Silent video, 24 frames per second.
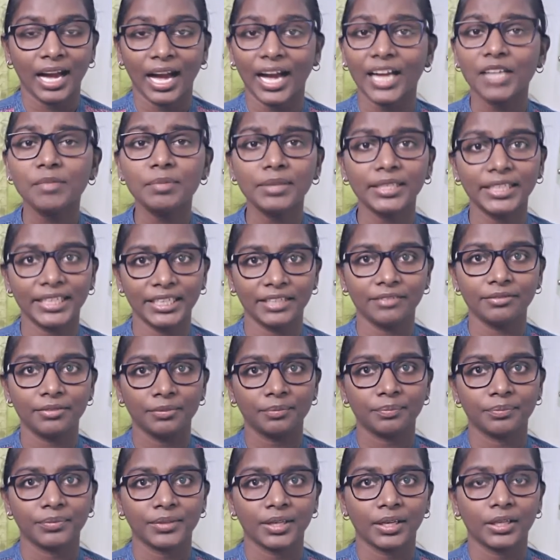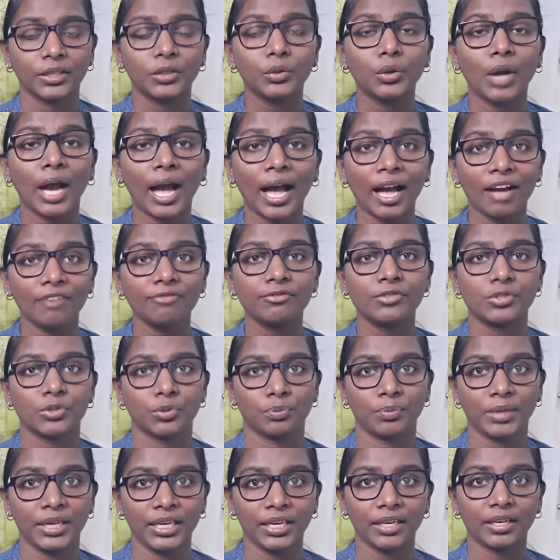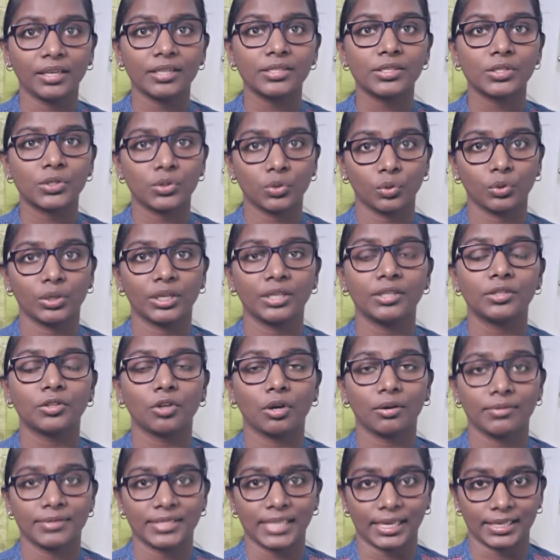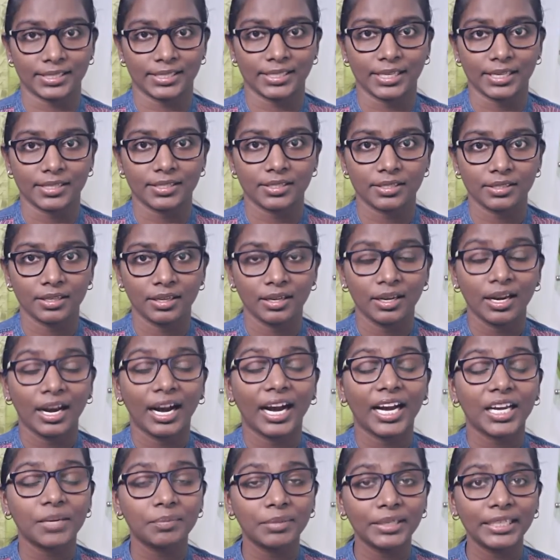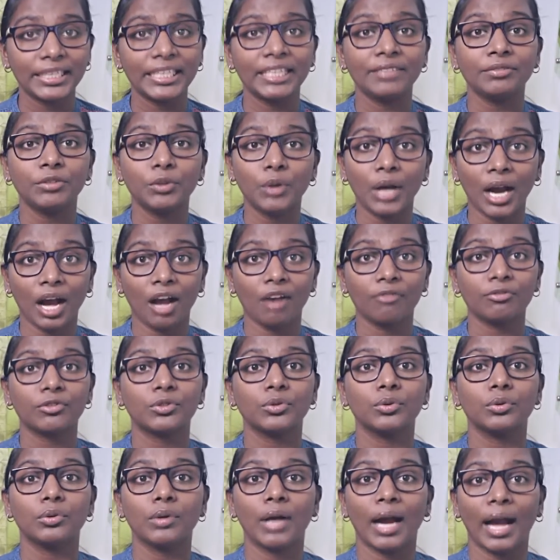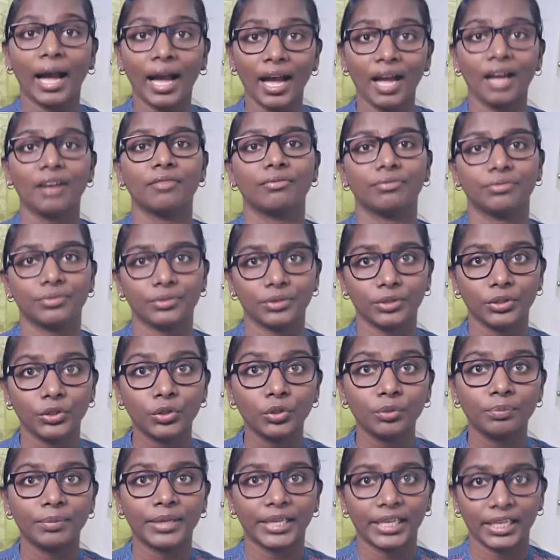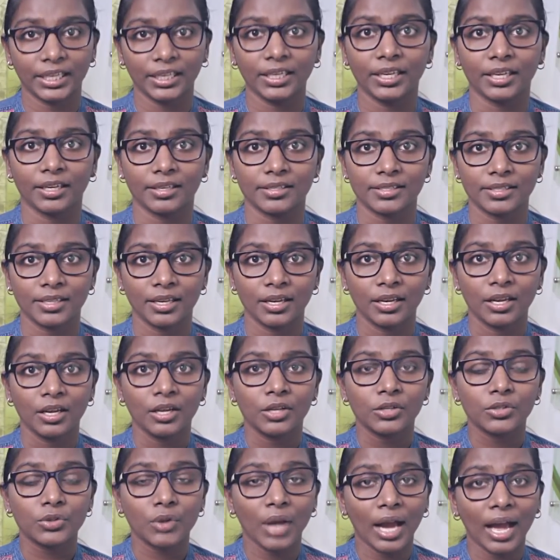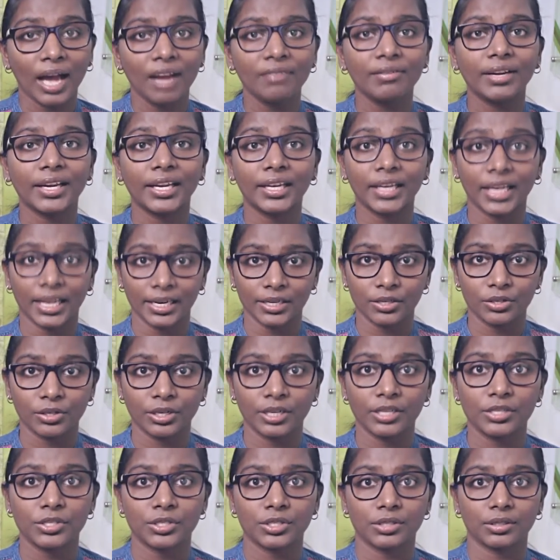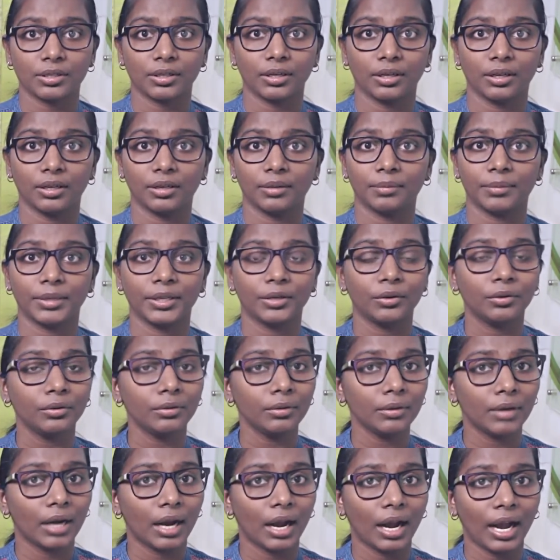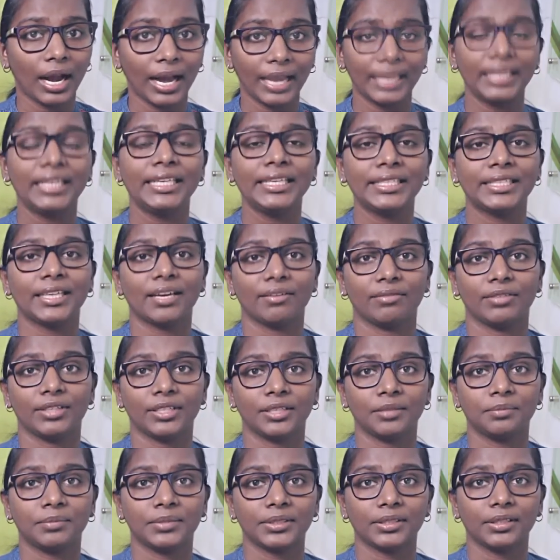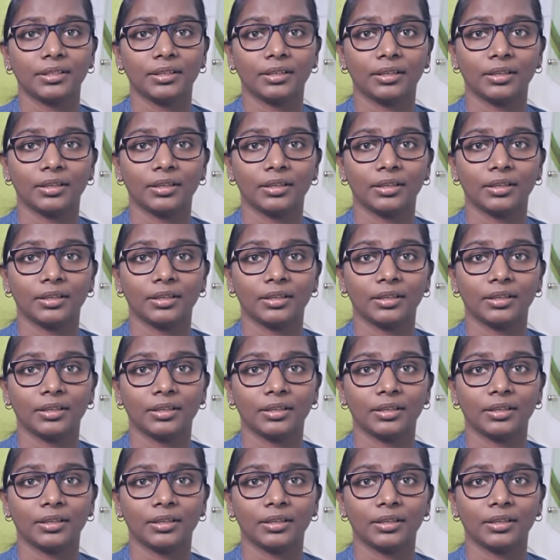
I believe you have to be a student of success. I believe you have to have new beginnings, to have an enriched, highly developed,